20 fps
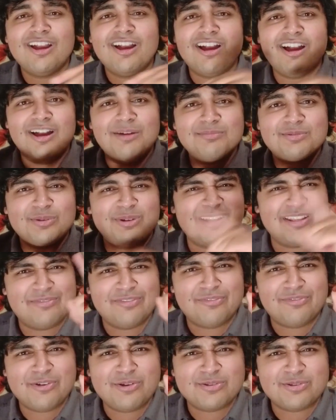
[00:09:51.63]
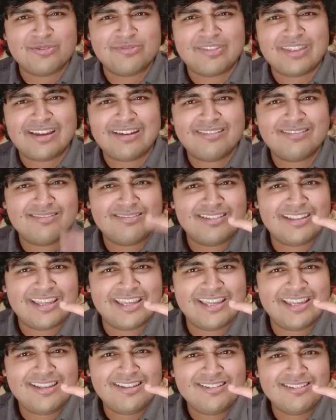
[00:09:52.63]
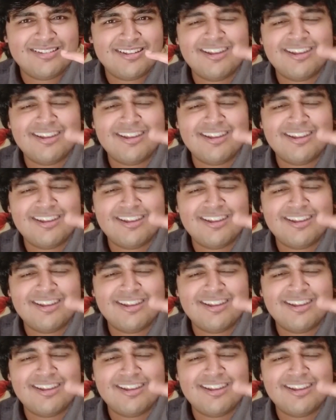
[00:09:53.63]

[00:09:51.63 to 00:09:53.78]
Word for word: Um, so I'll leave a photo of that here.